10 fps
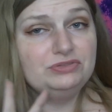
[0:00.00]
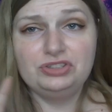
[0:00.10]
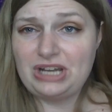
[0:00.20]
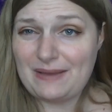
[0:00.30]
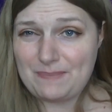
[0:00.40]

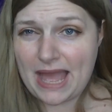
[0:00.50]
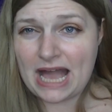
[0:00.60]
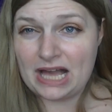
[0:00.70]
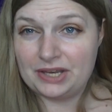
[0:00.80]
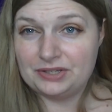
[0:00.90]
they're not
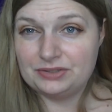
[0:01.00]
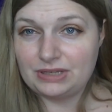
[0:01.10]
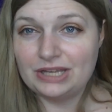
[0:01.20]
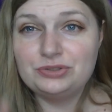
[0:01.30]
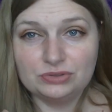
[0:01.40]
bad.
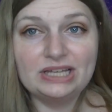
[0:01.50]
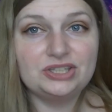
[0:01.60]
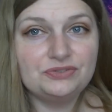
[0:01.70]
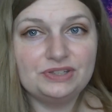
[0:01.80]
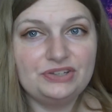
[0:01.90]
I do like
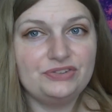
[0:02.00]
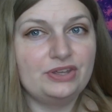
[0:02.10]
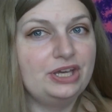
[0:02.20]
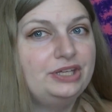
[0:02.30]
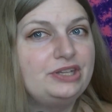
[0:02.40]
the fleece
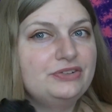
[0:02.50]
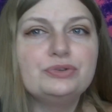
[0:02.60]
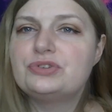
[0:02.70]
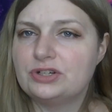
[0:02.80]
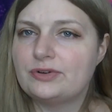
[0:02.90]
line. They
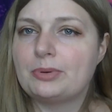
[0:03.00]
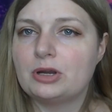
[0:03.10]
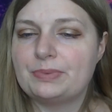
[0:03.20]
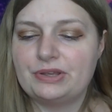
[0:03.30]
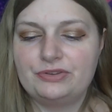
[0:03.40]
do serve a
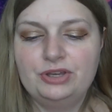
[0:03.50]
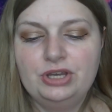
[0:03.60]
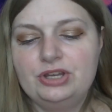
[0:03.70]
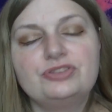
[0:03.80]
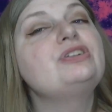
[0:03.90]
purpose.
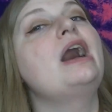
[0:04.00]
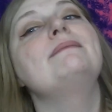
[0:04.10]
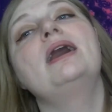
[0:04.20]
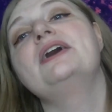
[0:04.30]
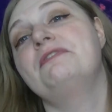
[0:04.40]
They're
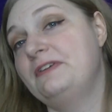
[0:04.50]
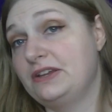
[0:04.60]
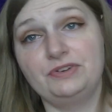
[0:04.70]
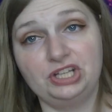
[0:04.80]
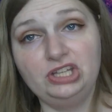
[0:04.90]
not my
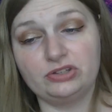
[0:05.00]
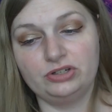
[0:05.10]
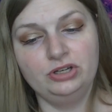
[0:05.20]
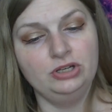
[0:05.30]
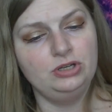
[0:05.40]
favorite
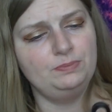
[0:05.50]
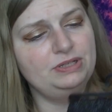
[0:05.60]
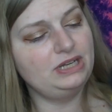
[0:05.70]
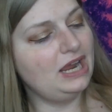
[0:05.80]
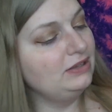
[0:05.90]
either.
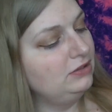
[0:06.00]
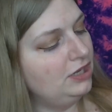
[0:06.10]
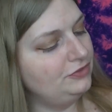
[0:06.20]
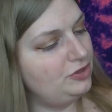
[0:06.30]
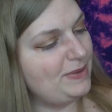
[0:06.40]
But I
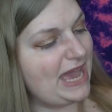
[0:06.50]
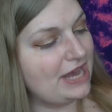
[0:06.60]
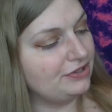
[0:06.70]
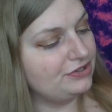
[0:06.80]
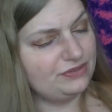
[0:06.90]
loved the
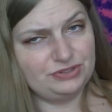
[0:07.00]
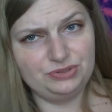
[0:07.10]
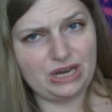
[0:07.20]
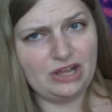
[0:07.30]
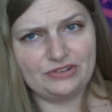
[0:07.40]
patterns, and for
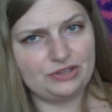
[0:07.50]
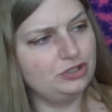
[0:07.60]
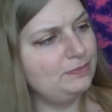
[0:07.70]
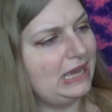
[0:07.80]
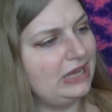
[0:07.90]
$2 I
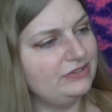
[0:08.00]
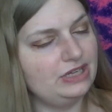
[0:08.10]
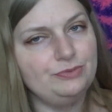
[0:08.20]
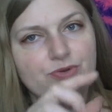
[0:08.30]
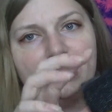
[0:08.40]
couldn't pass it
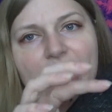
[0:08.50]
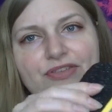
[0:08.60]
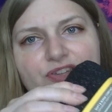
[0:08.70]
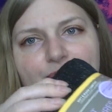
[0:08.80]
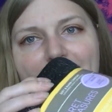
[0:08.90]
up. So I got
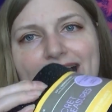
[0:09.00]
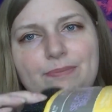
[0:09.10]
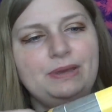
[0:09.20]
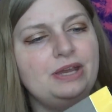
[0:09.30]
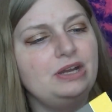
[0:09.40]
this black
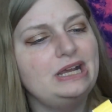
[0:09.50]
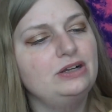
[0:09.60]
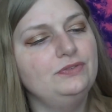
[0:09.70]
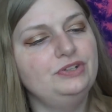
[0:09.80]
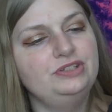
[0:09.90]
pair, and I don't
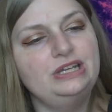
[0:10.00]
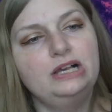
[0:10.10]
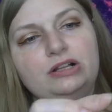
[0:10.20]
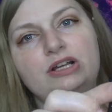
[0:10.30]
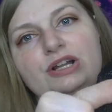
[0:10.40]
know if you could
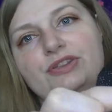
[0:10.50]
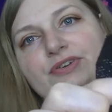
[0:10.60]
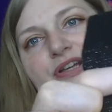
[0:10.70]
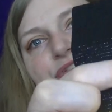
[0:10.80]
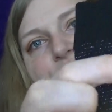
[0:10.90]
tell, there
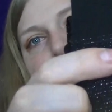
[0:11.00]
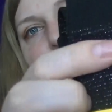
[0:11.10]
is some